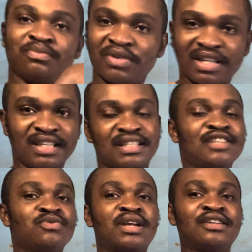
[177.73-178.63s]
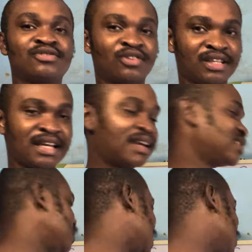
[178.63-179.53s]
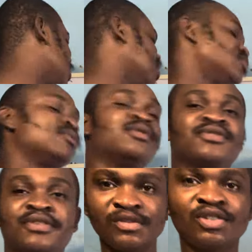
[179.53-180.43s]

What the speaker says: be in the search warrant or in the arrest warrant or in the summons.